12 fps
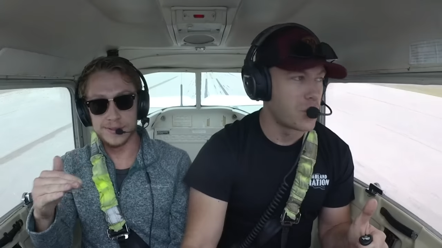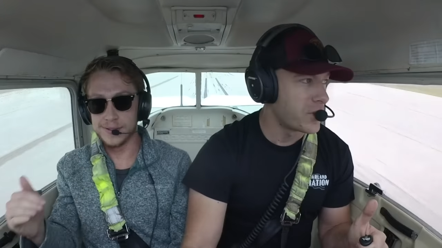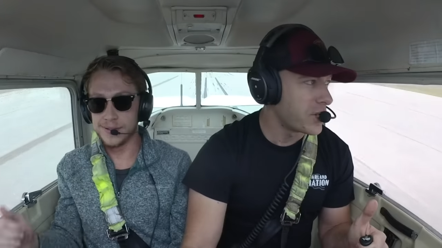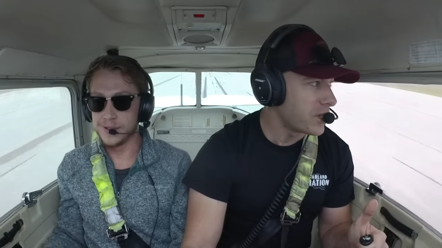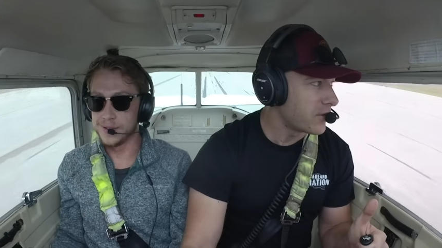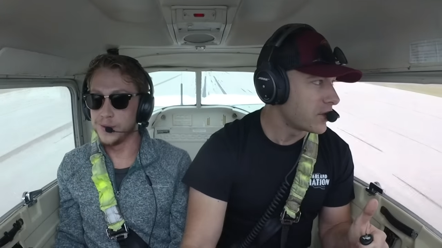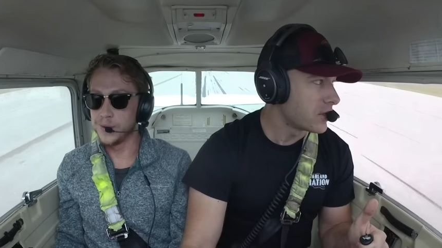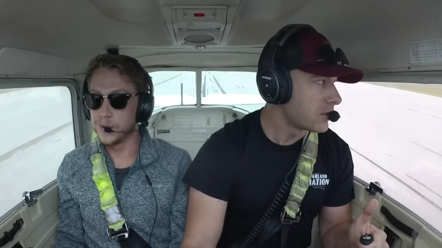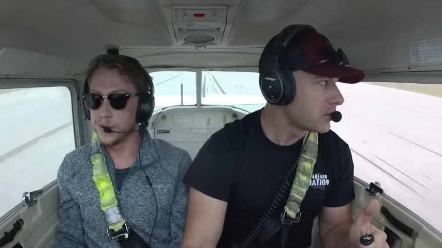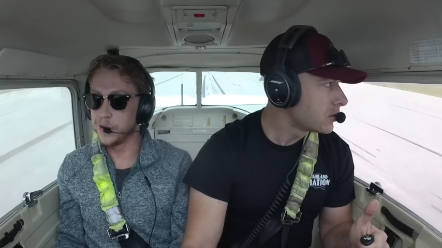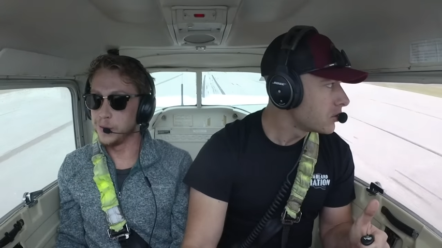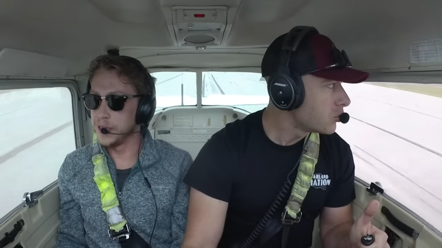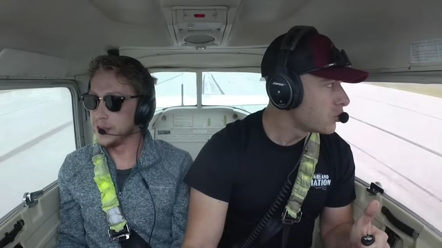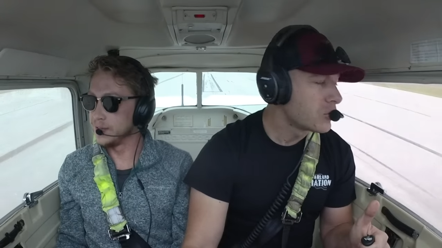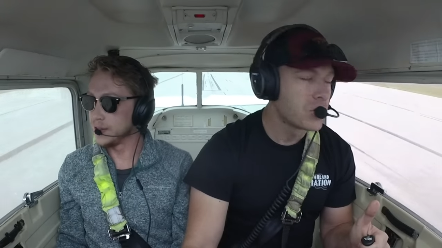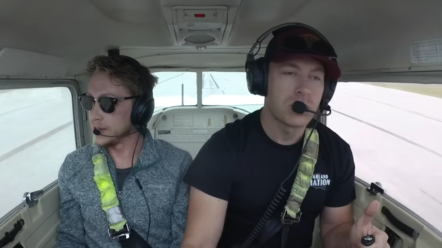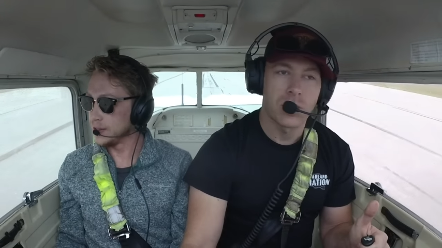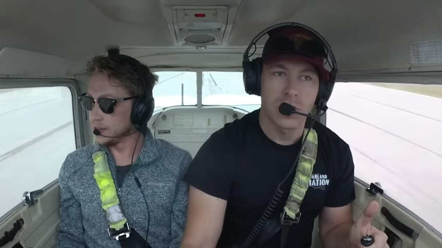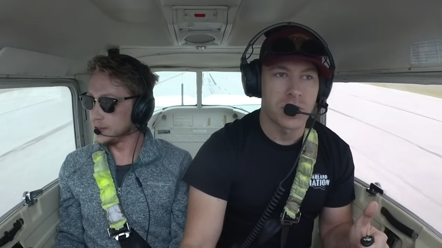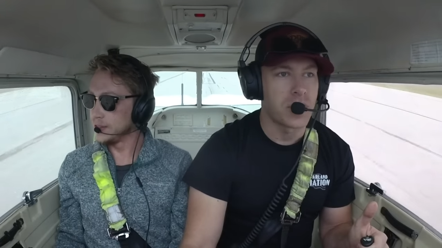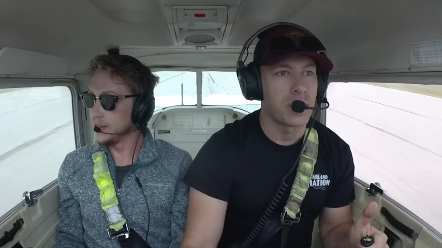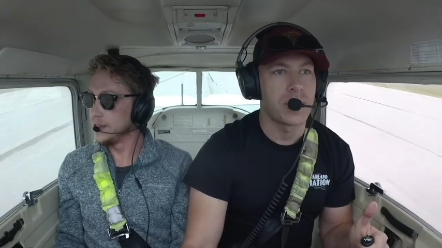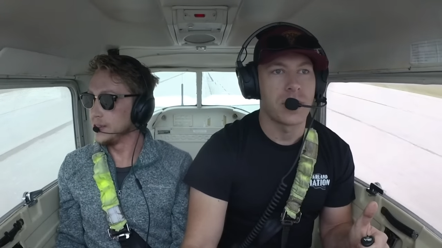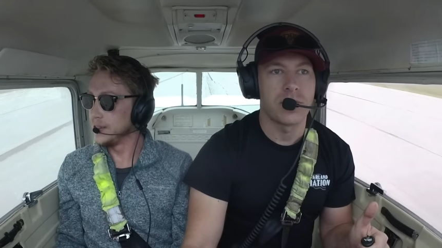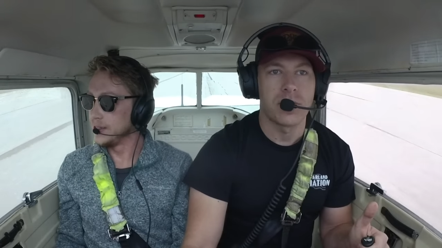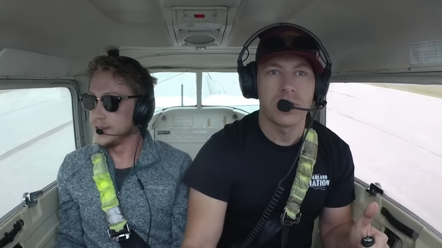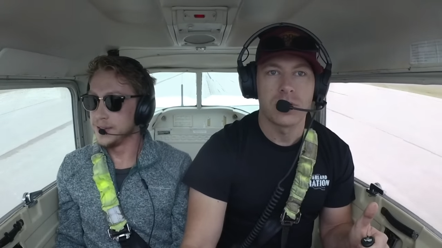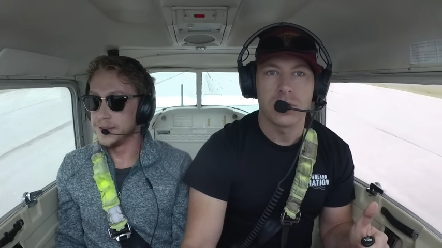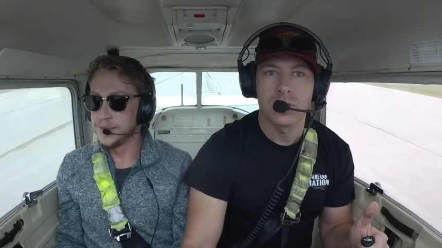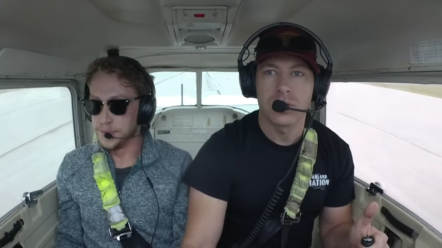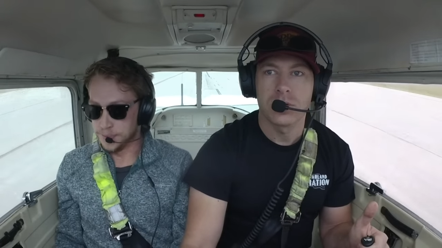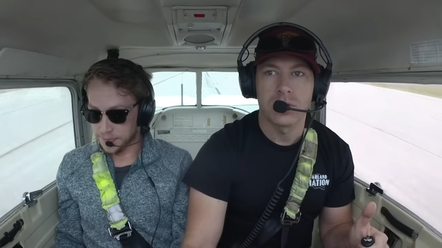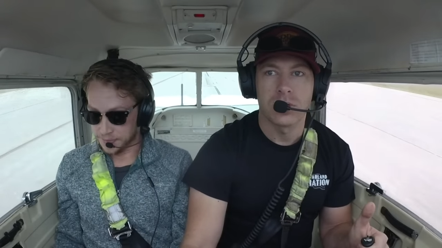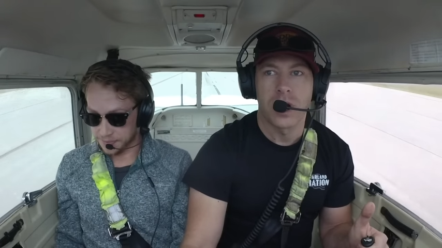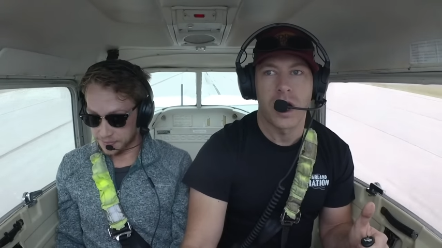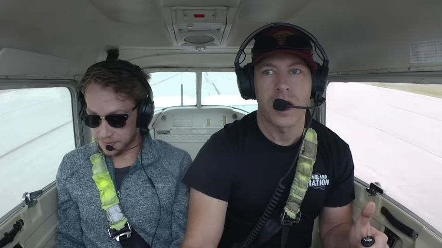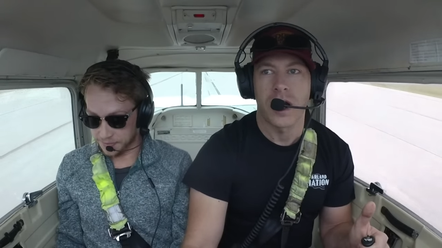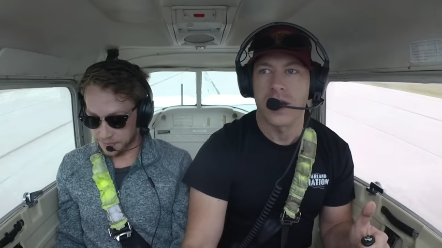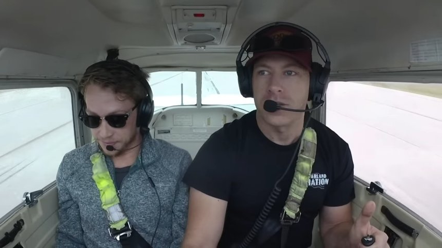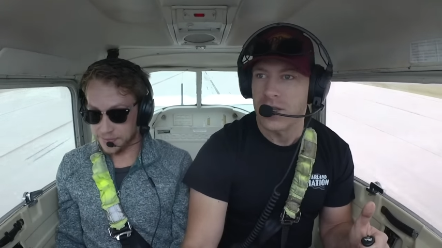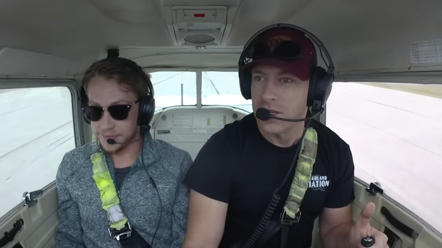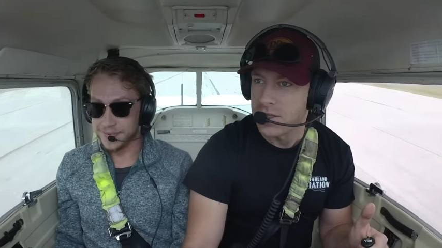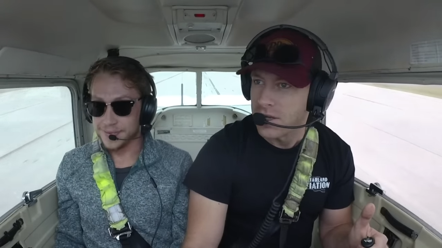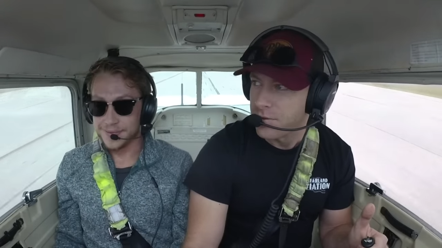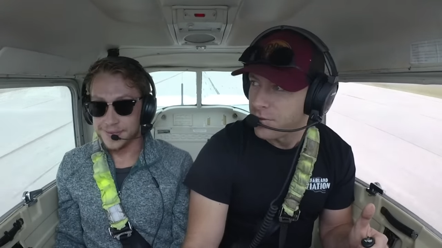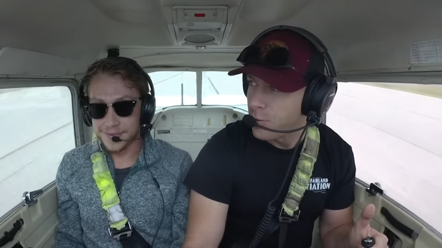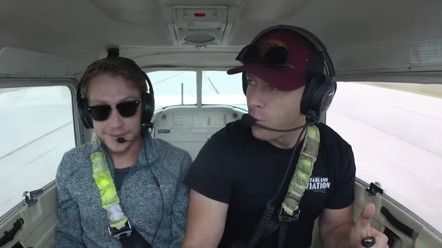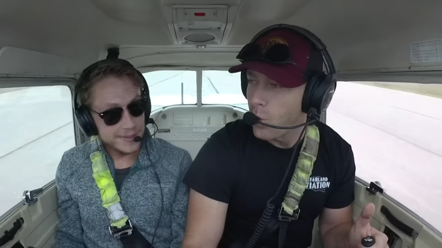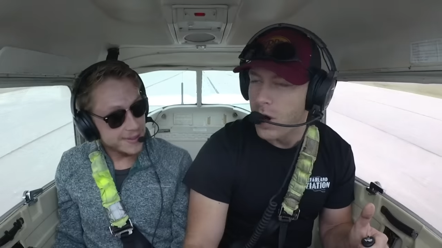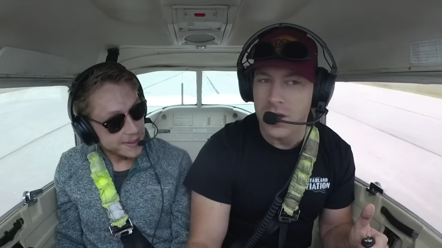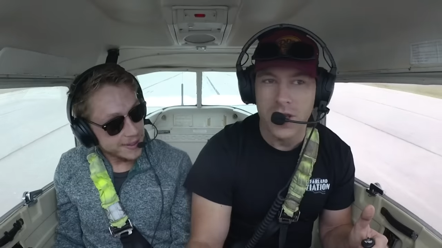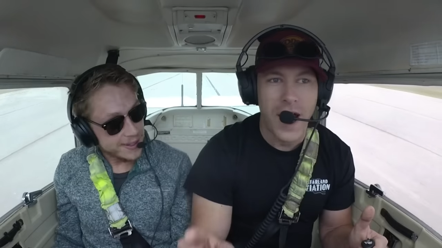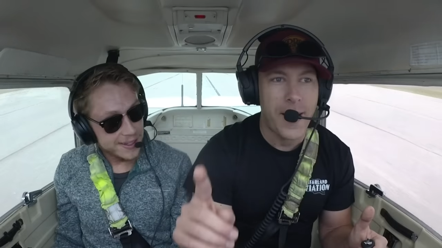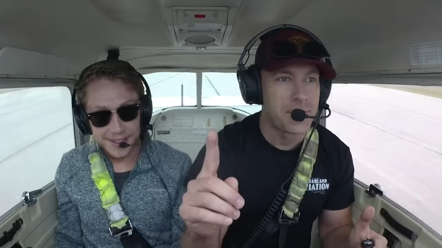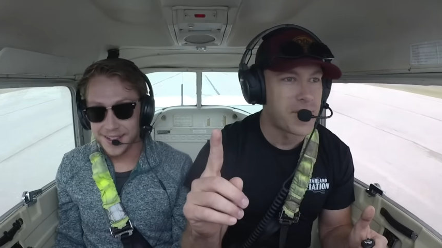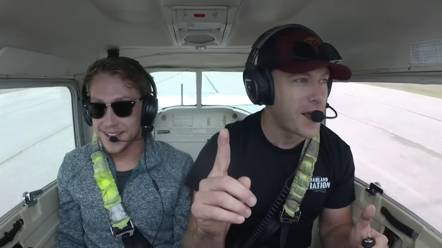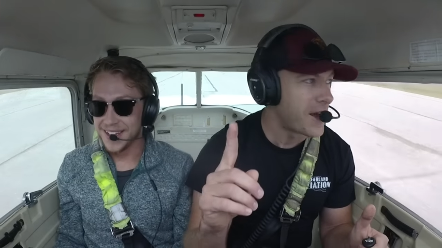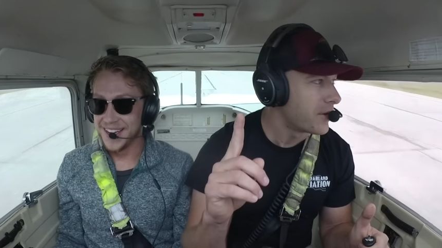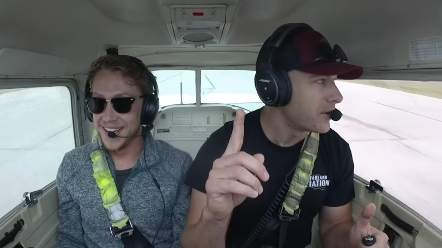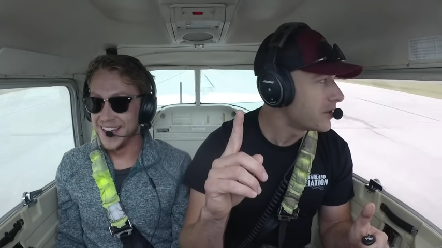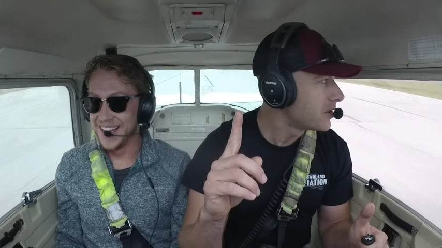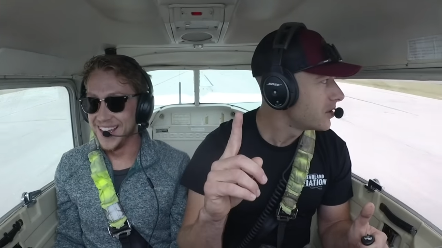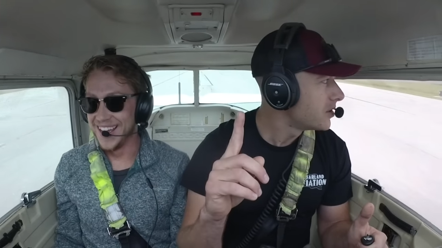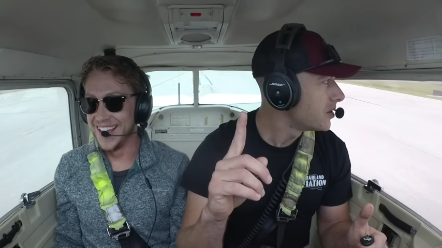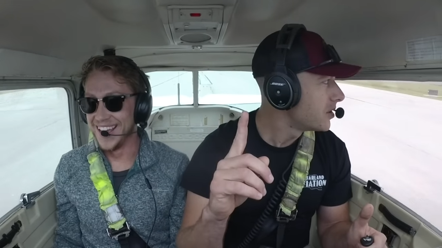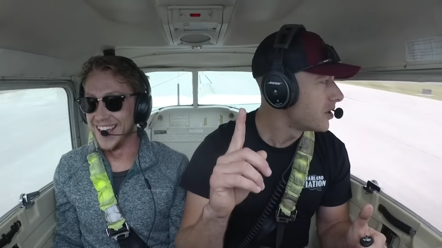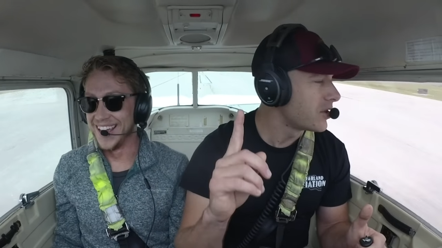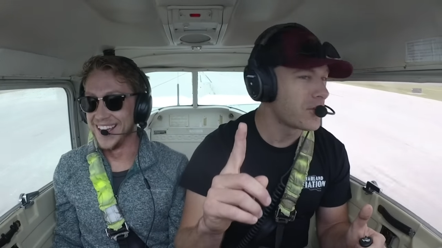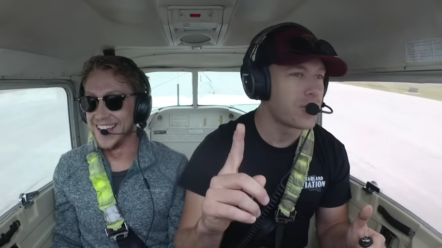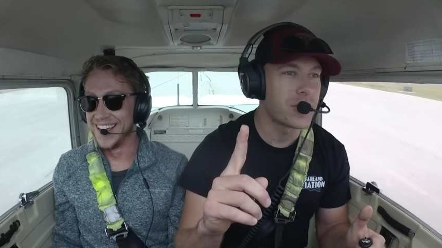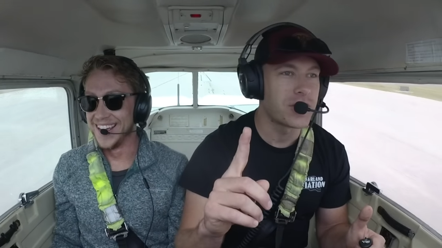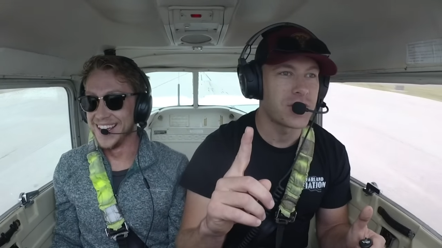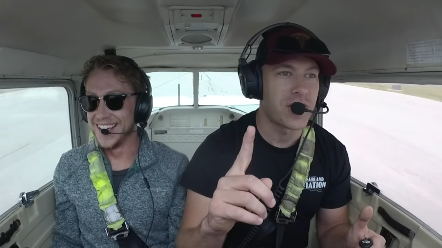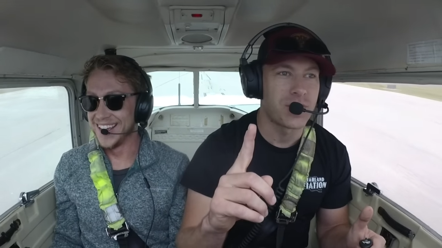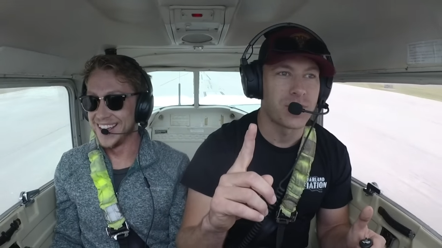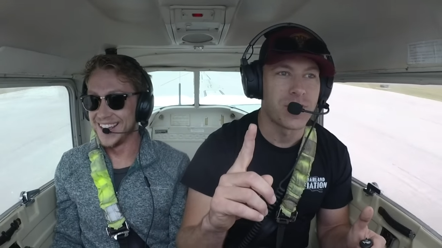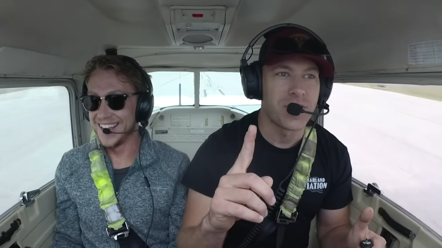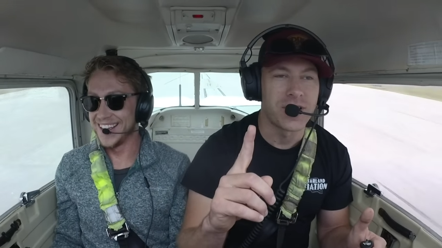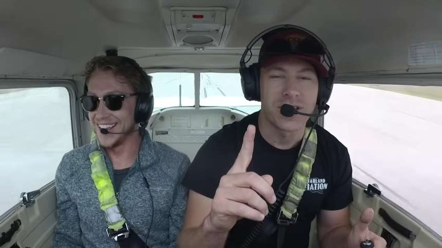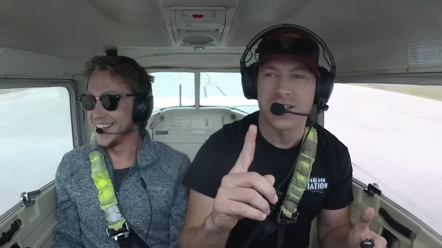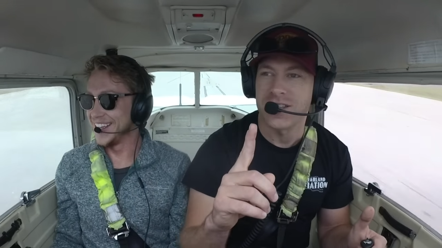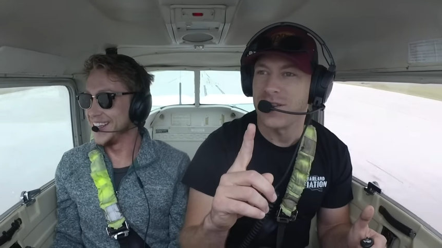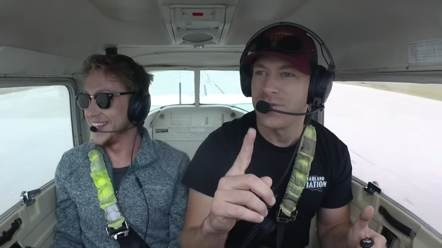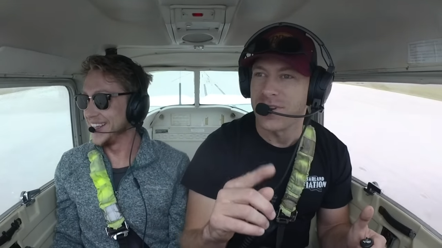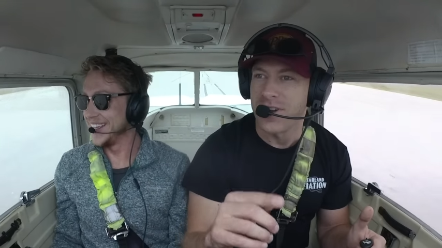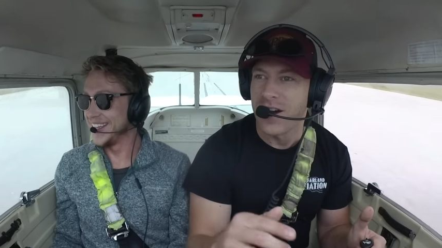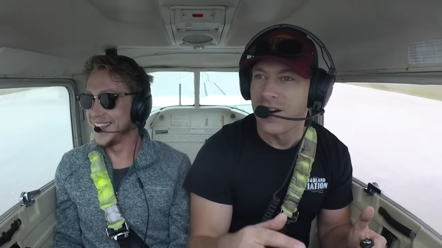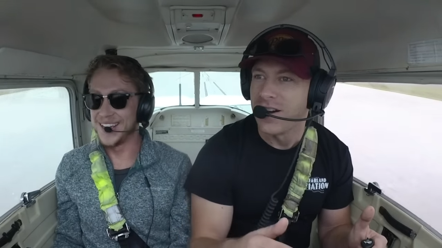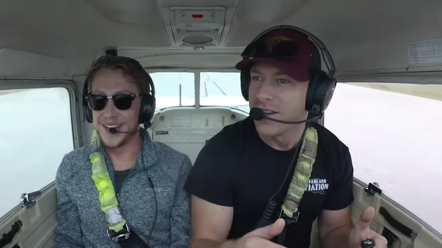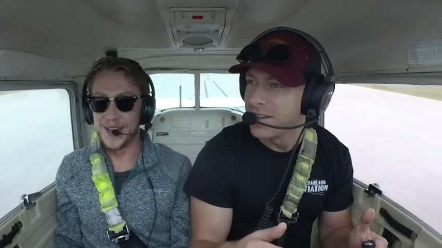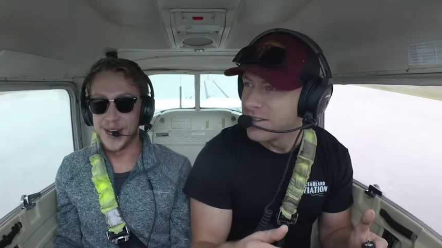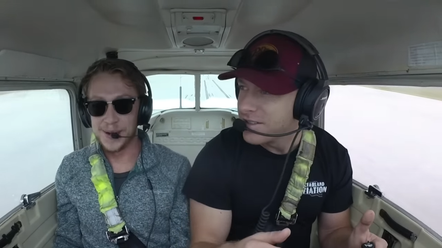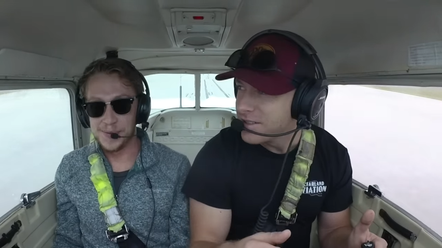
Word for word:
Speaker 1: B even. I'll take a B even. All right, guys, that's a one lap down in the first airplane. Let's keep it going. 9